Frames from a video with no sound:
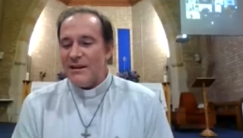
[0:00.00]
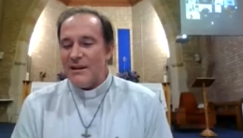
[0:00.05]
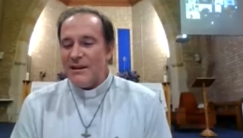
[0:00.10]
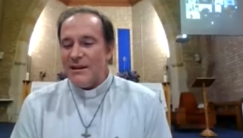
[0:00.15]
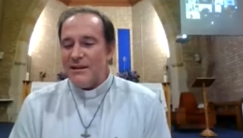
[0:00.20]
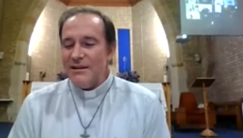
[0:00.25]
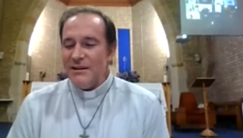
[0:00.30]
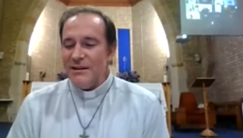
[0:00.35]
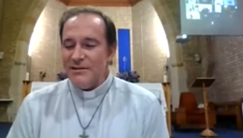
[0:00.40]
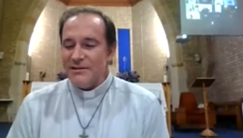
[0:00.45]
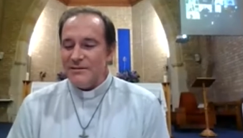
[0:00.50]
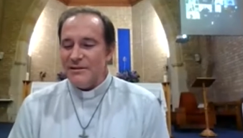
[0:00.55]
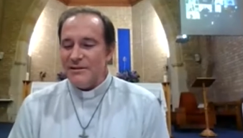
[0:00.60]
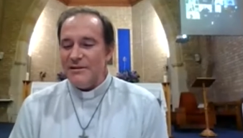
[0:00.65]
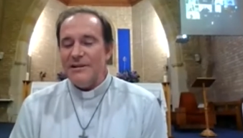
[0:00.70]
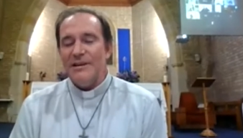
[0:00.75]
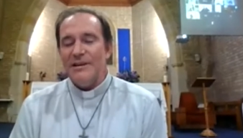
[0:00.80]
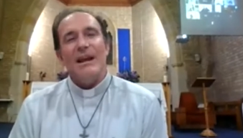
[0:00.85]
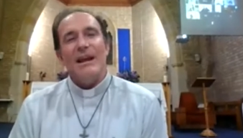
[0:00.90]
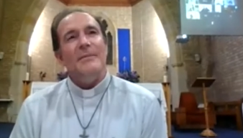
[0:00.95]
And then I was, uh,
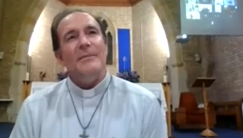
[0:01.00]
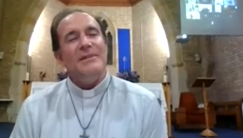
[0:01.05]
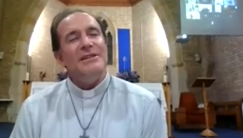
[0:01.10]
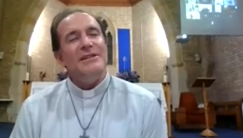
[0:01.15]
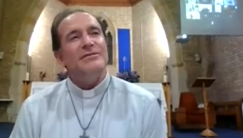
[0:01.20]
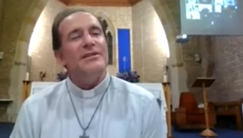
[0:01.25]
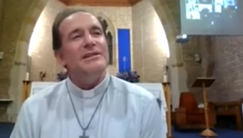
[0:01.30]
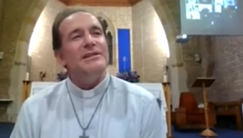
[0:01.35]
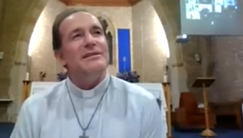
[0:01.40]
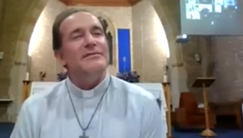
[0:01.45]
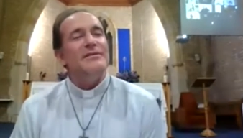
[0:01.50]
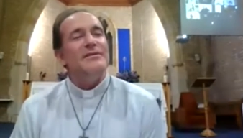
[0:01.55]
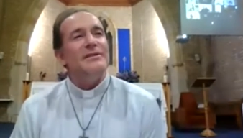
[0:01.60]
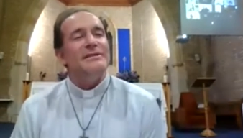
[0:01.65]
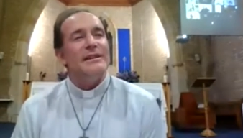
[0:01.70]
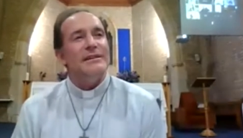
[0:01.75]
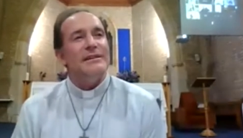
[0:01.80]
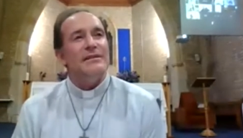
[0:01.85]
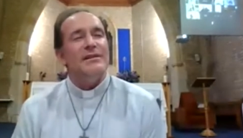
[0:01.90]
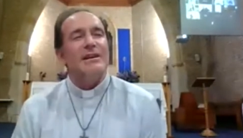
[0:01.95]
how many times have I
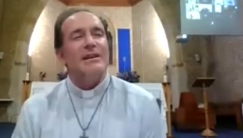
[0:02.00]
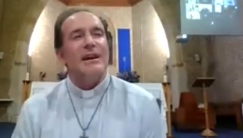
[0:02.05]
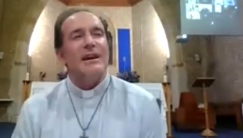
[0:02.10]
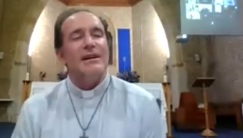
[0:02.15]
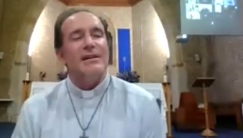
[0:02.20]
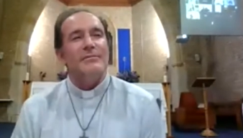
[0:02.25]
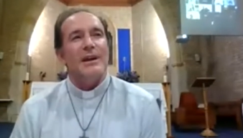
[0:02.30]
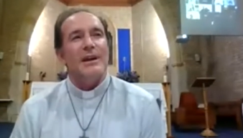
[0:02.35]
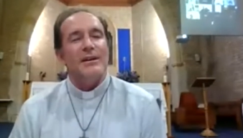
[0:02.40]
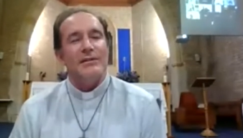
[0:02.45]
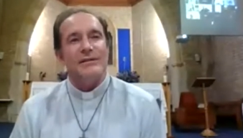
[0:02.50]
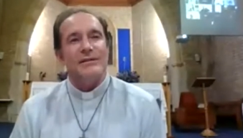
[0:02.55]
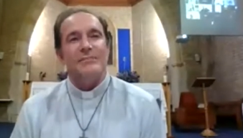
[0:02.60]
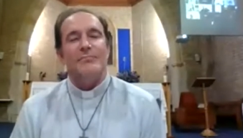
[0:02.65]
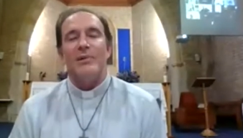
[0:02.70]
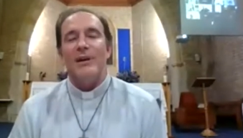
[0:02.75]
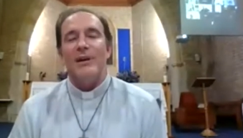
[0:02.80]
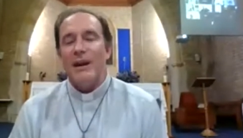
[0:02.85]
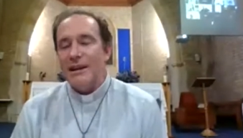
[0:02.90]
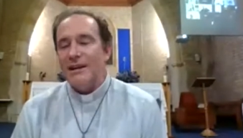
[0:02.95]
said, okay, I'm going to
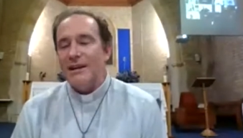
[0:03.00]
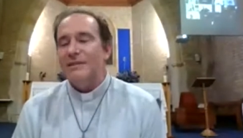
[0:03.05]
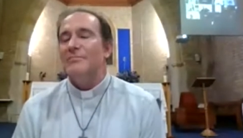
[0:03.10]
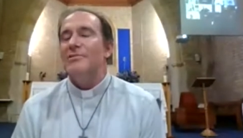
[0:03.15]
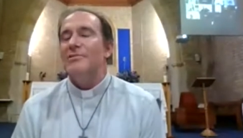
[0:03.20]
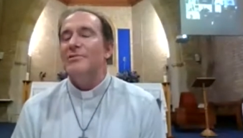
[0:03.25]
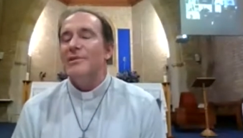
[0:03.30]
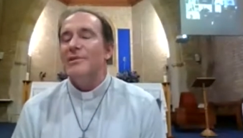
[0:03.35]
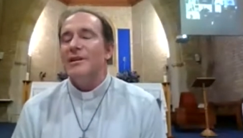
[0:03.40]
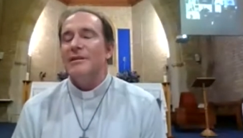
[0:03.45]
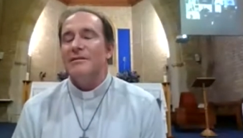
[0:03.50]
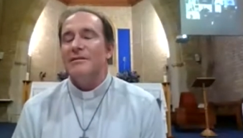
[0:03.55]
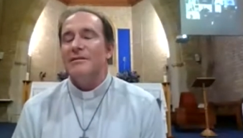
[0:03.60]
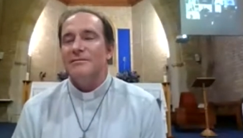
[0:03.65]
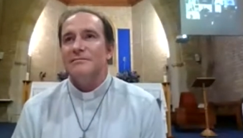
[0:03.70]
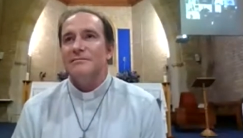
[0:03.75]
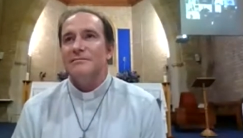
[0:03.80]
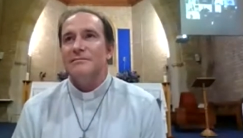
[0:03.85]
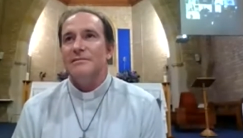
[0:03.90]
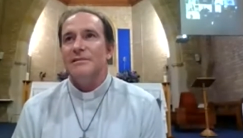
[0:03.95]
pray in the morning?
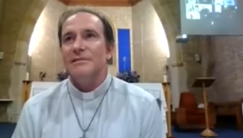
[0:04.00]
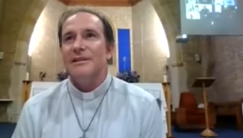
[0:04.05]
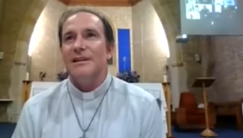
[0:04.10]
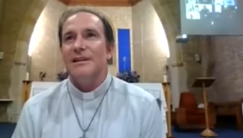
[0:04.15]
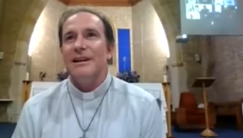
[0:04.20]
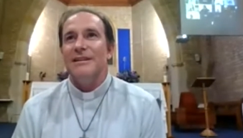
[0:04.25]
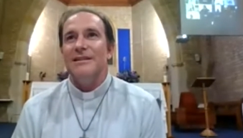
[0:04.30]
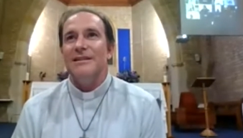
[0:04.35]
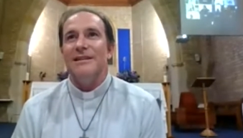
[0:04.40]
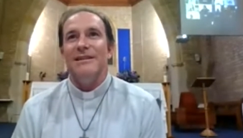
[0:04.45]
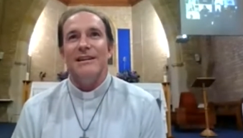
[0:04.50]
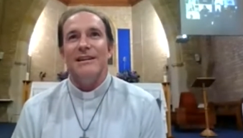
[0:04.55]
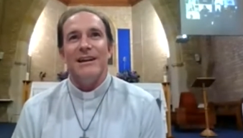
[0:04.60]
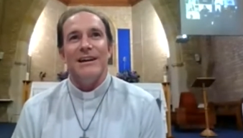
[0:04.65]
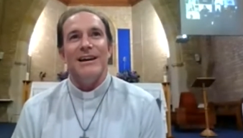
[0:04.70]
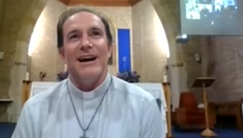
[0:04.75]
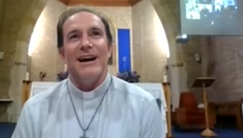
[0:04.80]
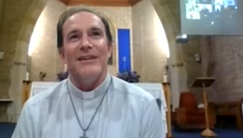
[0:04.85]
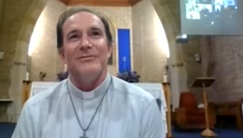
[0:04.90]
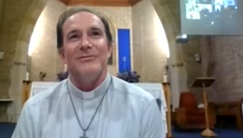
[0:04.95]
And then you
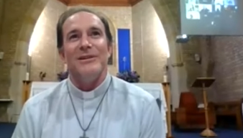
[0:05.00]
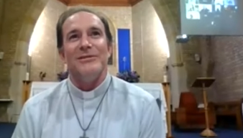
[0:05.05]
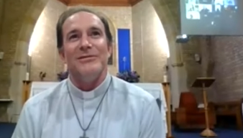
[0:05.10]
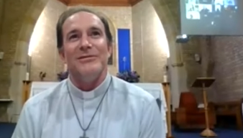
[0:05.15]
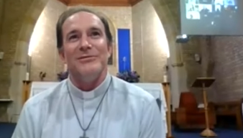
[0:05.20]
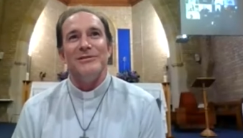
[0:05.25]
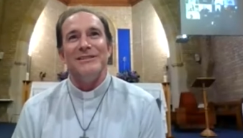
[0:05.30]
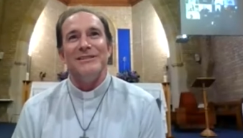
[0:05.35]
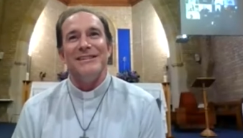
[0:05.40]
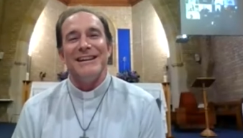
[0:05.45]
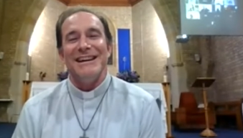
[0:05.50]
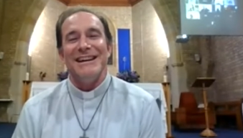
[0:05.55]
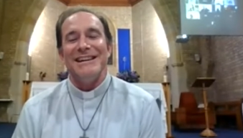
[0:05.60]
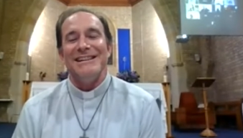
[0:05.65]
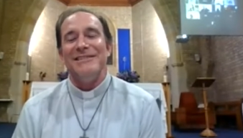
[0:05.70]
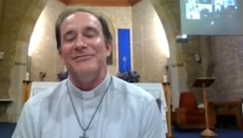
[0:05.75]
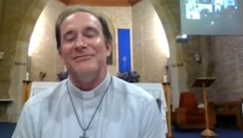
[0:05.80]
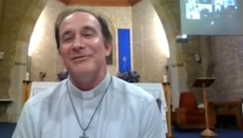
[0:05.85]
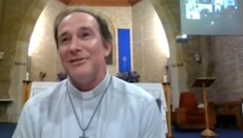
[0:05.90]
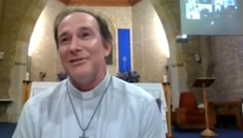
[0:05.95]
get halfway through the day
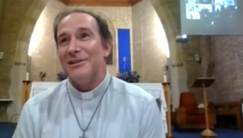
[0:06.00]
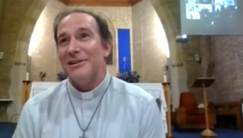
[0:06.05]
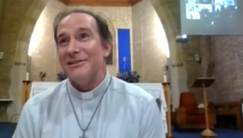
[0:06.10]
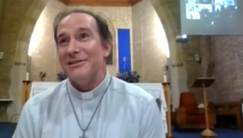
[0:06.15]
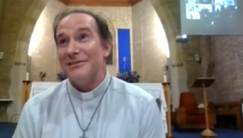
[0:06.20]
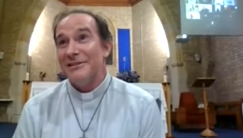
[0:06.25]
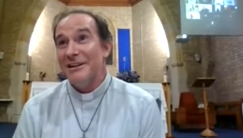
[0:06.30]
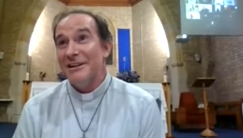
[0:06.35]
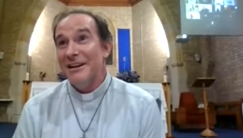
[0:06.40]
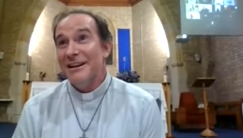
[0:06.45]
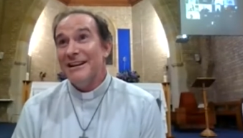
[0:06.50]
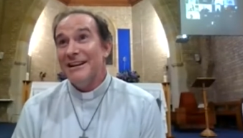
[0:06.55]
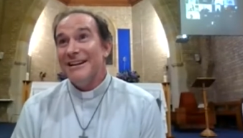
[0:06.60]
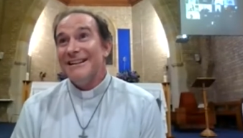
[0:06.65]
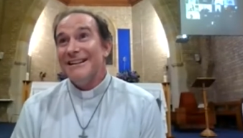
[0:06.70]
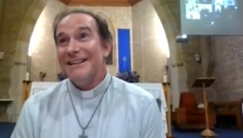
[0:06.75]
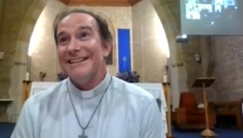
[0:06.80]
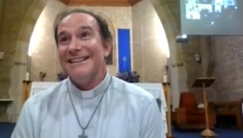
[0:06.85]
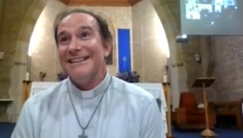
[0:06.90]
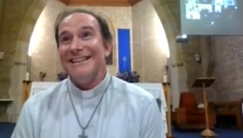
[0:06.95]
and you forgot,
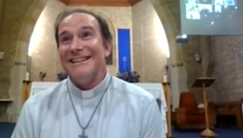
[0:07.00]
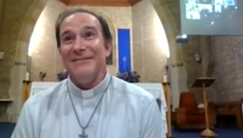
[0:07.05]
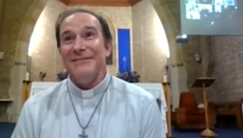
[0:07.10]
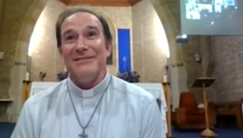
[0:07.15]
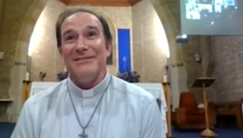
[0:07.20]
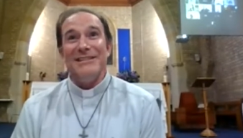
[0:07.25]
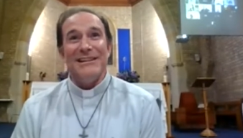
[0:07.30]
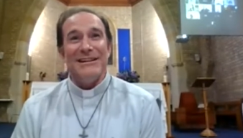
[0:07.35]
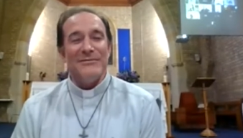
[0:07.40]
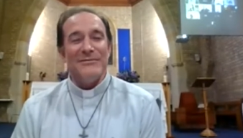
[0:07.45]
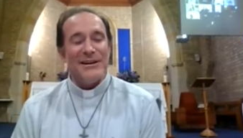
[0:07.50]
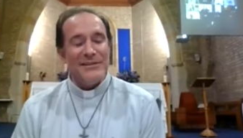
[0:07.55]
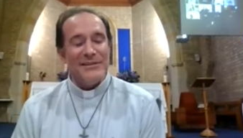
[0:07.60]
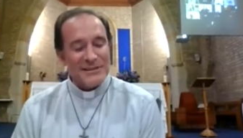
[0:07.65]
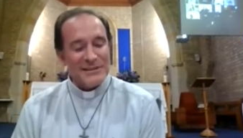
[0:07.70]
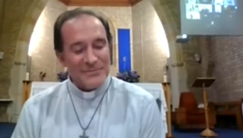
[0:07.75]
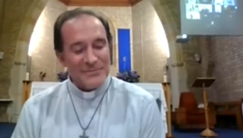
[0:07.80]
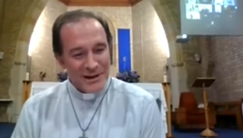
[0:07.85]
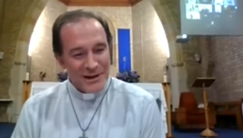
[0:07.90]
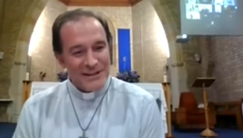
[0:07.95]
and even that I'm going
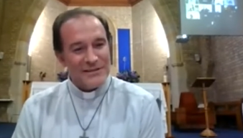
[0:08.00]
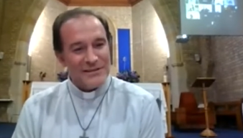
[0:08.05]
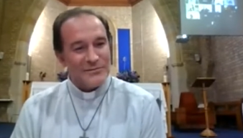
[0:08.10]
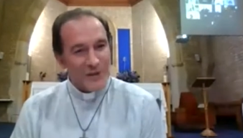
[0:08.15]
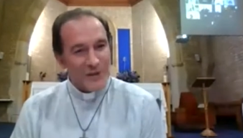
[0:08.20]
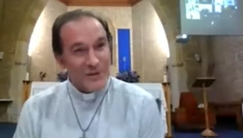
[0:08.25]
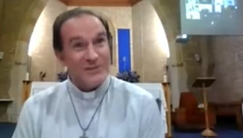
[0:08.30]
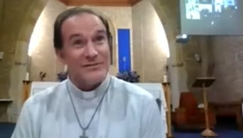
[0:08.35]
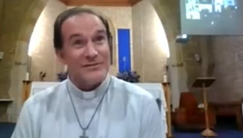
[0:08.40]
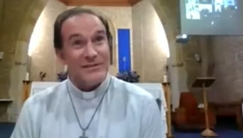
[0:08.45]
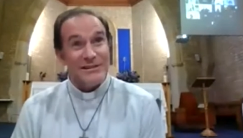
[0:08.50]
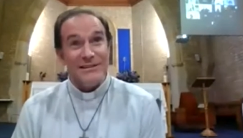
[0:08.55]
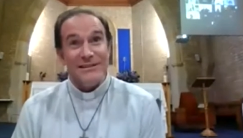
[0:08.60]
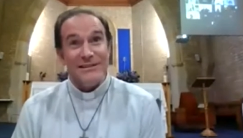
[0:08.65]
to pray the rosary.